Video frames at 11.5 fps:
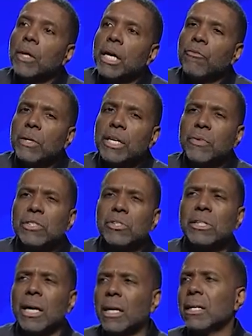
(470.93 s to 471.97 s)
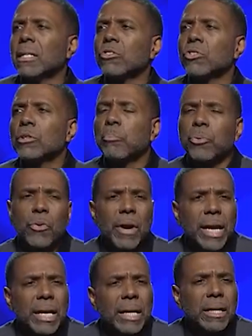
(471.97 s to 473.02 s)
If, if he's telling us to
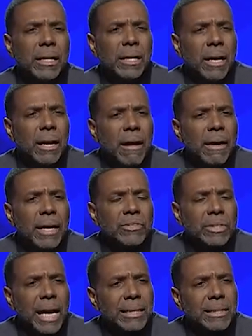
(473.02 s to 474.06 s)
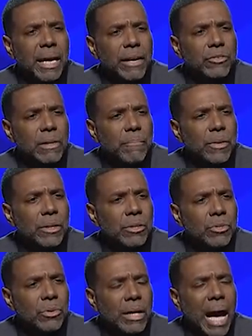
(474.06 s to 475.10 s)
pray it's got to have something to
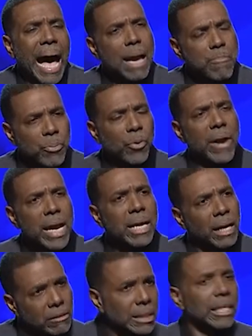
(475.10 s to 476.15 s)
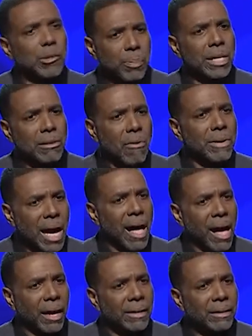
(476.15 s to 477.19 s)
do. I pray because I depend on God.